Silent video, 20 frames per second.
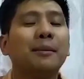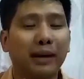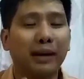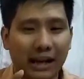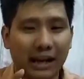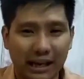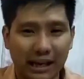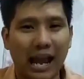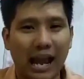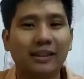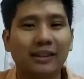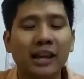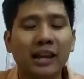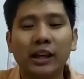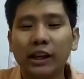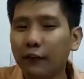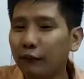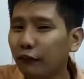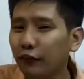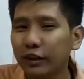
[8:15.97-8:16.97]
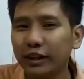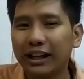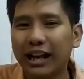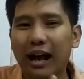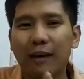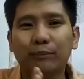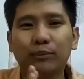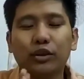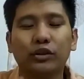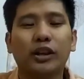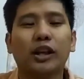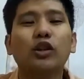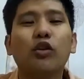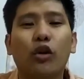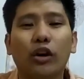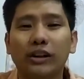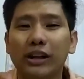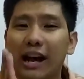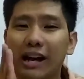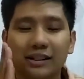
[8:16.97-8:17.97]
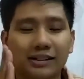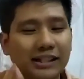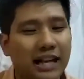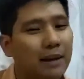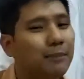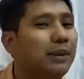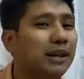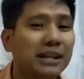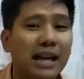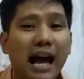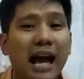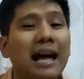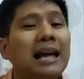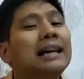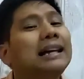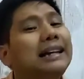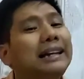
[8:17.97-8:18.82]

But again, if we come to the Lord, ang sabi niya,